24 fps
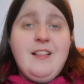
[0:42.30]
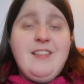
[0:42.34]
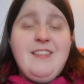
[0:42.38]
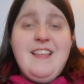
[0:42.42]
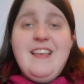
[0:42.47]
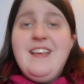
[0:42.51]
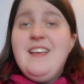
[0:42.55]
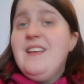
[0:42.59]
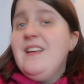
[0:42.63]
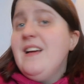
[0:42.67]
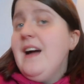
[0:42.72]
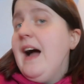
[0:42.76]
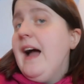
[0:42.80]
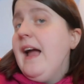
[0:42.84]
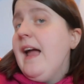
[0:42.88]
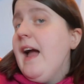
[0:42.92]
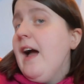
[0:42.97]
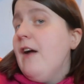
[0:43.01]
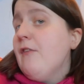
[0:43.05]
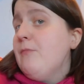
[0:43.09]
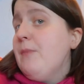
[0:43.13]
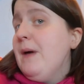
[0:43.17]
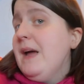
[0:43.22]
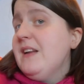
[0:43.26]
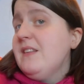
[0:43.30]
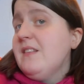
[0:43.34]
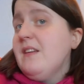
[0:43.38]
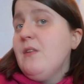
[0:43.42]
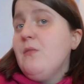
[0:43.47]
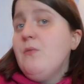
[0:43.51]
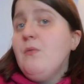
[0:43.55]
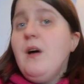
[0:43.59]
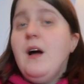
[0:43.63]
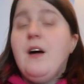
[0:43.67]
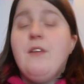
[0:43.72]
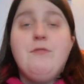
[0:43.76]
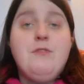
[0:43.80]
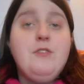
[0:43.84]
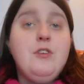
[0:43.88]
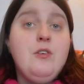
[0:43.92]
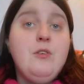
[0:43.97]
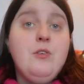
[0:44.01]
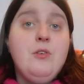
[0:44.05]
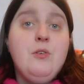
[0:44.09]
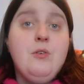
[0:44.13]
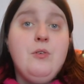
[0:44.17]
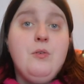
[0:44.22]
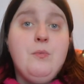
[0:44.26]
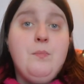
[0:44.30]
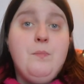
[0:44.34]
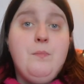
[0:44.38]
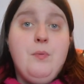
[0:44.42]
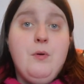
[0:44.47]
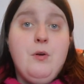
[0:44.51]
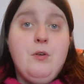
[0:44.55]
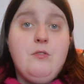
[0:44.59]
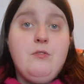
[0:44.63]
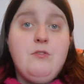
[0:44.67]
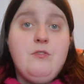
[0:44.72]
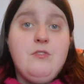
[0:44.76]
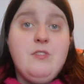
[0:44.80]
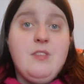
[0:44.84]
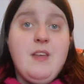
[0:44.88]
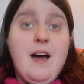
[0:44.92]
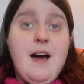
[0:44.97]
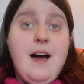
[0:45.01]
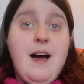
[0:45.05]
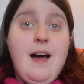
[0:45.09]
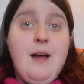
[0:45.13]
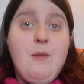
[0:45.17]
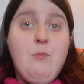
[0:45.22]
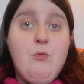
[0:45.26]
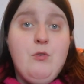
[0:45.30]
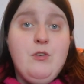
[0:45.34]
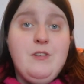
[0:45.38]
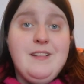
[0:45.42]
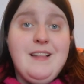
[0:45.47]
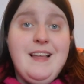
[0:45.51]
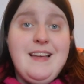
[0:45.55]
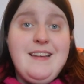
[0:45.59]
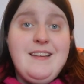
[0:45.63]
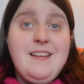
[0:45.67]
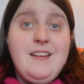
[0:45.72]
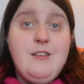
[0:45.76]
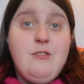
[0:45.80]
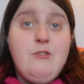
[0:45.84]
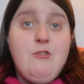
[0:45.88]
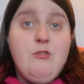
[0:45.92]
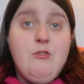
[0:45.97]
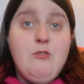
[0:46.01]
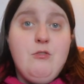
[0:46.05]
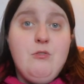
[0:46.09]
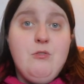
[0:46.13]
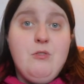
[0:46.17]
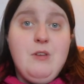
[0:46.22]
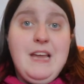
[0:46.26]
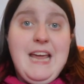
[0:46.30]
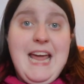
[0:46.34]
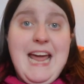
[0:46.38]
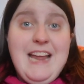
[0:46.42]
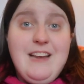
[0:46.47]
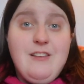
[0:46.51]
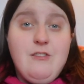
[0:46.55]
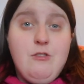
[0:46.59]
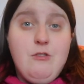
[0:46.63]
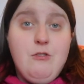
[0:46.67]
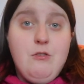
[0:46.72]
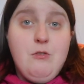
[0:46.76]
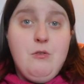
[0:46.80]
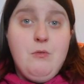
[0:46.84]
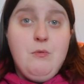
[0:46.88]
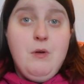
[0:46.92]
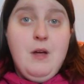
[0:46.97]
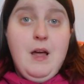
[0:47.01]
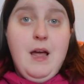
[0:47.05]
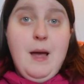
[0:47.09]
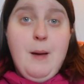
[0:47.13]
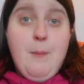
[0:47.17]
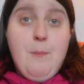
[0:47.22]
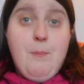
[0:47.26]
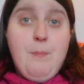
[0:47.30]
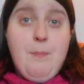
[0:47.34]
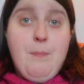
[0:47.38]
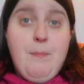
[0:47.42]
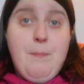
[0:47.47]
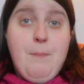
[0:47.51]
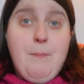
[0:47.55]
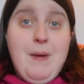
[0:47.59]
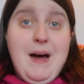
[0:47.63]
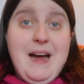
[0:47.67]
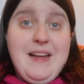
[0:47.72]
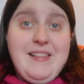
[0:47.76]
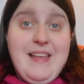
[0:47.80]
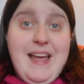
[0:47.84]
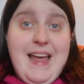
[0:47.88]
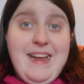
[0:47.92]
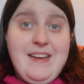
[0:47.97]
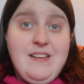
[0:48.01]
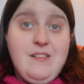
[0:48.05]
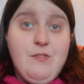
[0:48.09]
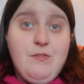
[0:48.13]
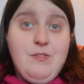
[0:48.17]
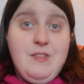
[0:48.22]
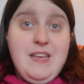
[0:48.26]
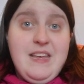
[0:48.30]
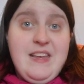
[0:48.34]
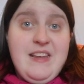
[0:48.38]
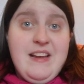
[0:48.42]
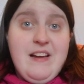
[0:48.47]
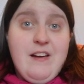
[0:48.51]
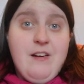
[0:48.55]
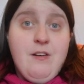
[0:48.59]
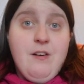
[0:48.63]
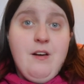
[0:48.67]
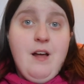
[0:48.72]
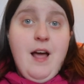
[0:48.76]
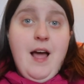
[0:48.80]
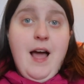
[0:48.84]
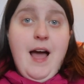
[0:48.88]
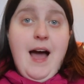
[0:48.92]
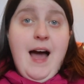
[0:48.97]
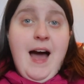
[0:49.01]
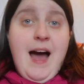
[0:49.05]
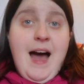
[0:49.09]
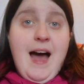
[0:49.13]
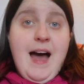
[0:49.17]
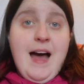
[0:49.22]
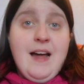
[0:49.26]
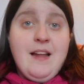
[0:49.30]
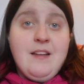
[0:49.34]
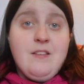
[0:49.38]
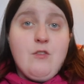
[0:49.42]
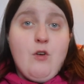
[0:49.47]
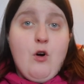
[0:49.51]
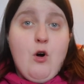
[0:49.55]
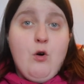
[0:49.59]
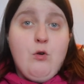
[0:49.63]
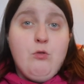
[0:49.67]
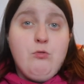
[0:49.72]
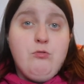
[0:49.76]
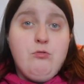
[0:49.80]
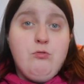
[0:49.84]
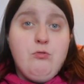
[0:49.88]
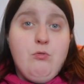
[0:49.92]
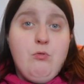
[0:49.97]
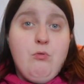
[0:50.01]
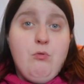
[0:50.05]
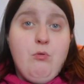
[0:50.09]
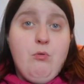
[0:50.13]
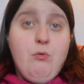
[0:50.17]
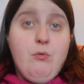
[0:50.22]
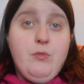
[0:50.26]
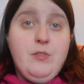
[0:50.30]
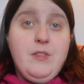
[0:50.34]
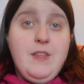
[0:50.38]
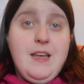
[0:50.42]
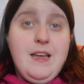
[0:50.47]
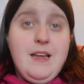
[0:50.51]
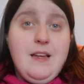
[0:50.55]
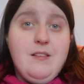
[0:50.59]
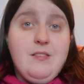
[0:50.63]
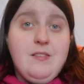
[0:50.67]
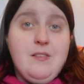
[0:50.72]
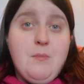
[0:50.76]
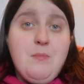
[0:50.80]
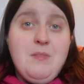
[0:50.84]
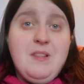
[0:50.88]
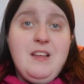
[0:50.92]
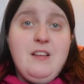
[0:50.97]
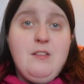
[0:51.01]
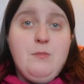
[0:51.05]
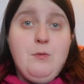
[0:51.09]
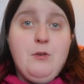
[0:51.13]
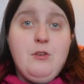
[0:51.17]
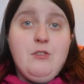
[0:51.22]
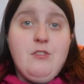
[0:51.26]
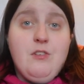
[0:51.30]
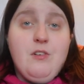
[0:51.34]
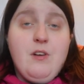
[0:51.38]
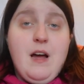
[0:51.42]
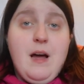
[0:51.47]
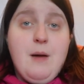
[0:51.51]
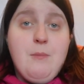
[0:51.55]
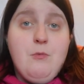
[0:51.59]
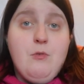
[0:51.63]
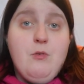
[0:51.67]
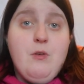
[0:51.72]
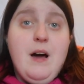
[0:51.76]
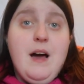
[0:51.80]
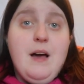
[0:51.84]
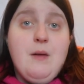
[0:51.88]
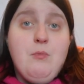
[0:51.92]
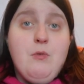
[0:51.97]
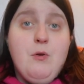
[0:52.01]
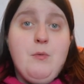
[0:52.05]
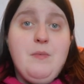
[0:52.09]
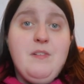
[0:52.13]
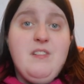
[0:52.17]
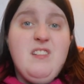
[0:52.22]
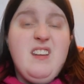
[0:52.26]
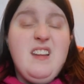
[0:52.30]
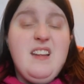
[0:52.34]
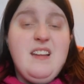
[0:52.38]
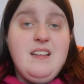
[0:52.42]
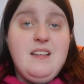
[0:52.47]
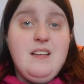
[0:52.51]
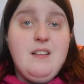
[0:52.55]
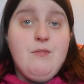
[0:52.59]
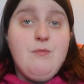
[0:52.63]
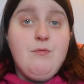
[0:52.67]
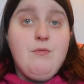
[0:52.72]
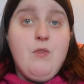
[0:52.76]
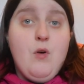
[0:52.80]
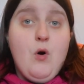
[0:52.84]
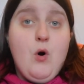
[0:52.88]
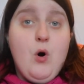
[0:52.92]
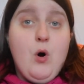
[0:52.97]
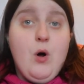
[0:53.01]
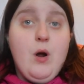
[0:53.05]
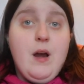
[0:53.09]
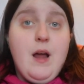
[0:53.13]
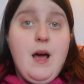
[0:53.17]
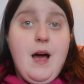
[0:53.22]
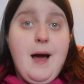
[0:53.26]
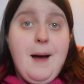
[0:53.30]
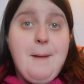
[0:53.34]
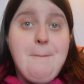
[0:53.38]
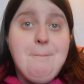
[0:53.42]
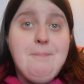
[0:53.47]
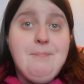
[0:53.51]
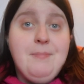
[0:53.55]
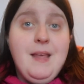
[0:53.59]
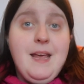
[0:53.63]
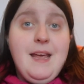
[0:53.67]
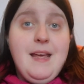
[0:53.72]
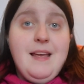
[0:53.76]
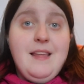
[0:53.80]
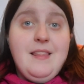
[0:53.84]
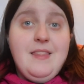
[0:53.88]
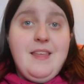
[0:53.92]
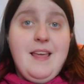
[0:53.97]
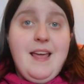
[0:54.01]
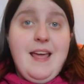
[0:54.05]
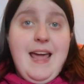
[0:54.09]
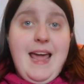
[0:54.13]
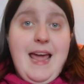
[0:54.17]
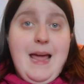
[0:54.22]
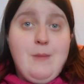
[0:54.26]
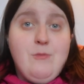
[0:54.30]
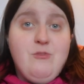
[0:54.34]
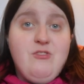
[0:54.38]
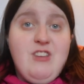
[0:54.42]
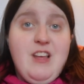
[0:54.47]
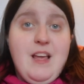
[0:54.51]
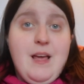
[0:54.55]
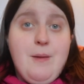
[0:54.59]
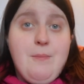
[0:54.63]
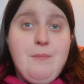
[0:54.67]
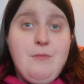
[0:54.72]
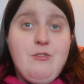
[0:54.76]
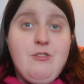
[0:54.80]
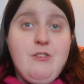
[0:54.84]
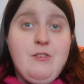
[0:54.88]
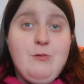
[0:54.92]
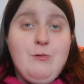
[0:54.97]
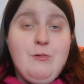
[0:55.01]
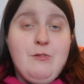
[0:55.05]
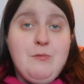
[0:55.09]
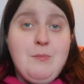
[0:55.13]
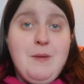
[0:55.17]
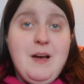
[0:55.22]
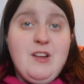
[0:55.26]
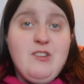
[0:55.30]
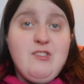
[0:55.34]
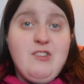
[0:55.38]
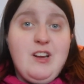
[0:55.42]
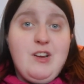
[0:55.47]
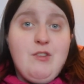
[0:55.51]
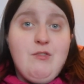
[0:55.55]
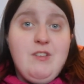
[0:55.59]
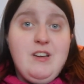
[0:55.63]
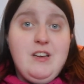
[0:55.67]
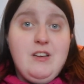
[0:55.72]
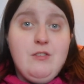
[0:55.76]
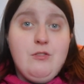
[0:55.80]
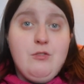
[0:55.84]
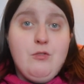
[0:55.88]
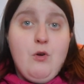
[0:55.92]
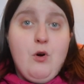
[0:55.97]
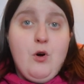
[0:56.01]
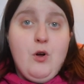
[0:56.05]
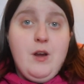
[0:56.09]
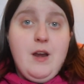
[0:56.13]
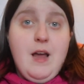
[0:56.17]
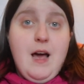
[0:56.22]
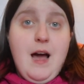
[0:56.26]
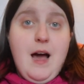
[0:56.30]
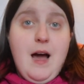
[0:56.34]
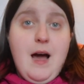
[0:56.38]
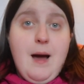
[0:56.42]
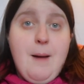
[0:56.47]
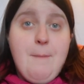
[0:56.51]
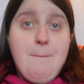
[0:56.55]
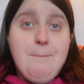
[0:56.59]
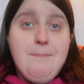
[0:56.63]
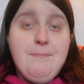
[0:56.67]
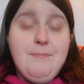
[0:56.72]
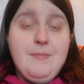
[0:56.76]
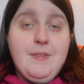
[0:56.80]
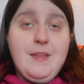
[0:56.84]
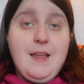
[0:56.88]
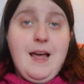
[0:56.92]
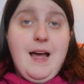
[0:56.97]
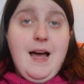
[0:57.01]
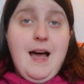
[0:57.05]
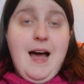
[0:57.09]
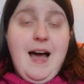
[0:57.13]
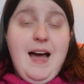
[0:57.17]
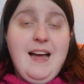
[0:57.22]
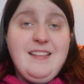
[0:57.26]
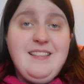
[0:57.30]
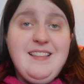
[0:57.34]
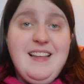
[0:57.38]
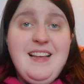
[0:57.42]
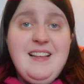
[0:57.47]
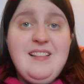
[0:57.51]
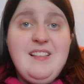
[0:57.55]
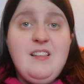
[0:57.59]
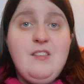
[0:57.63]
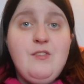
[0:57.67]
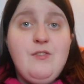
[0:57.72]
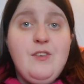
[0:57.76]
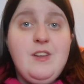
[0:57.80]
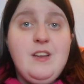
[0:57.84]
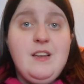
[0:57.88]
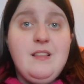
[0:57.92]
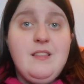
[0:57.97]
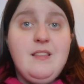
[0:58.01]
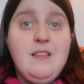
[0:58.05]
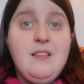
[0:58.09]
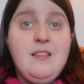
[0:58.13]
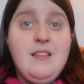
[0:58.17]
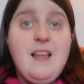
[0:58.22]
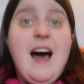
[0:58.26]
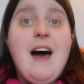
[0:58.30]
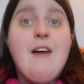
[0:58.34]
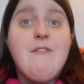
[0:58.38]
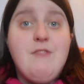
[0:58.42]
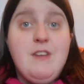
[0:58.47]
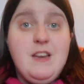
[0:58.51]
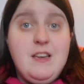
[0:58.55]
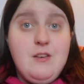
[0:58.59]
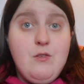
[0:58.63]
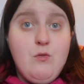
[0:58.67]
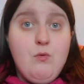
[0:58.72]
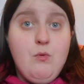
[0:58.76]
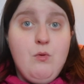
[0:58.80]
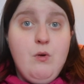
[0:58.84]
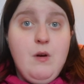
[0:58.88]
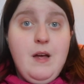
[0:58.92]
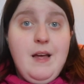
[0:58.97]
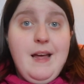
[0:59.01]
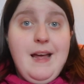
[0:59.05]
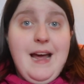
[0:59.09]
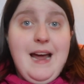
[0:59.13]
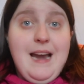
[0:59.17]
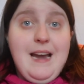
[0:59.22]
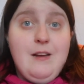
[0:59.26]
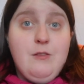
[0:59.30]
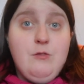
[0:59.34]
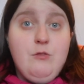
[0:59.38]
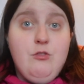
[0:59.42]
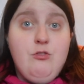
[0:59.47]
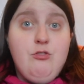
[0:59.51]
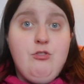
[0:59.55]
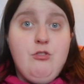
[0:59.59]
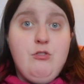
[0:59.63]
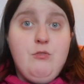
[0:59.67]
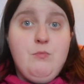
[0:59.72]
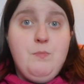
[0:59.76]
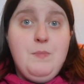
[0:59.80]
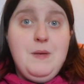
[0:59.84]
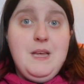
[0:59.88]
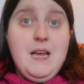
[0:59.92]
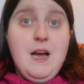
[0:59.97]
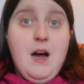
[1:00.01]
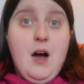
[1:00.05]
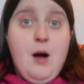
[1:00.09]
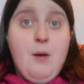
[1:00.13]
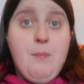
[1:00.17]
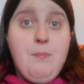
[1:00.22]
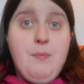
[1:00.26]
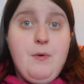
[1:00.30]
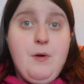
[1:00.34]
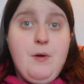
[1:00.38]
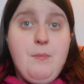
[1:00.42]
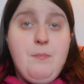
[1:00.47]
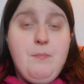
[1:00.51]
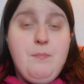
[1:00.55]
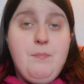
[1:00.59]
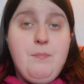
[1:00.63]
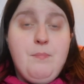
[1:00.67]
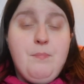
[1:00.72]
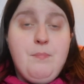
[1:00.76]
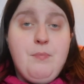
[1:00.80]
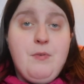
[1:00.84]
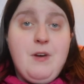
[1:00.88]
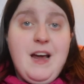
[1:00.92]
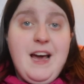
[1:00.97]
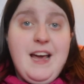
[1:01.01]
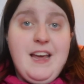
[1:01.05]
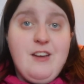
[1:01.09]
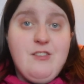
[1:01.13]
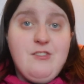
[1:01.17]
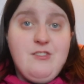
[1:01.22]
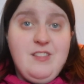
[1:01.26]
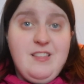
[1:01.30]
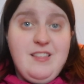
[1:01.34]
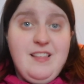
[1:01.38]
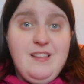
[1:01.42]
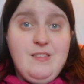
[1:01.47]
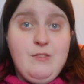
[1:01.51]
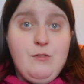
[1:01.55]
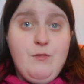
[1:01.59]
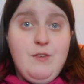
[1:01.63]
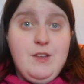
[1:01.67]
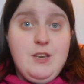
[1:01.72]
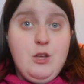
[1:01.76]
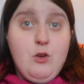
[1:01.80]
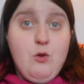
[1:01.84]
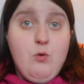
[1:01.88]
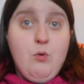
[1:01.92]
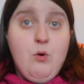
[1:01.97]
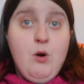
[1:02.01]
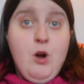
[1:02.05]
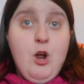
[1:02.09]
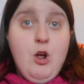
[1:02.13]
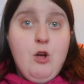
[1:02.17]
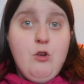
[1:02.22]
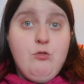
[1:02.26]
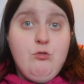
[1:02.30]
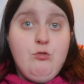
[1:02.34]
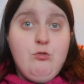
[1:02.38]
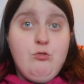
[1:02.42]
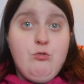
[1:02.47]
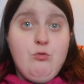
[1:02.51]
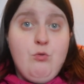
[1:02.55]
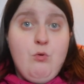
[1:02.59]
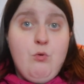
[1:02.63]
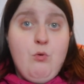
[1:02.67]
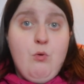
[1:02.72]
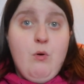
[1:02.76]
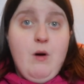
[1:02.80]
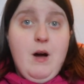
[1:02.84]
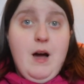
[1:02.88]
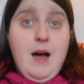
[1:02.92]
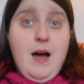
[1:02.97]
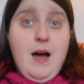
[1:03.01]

I have picked out a few books that I would like to get to by the end of the year, and also some of these books I will be reading for the MGM Christmas Magic Readathon. I think that video and this should be up prior to this video, so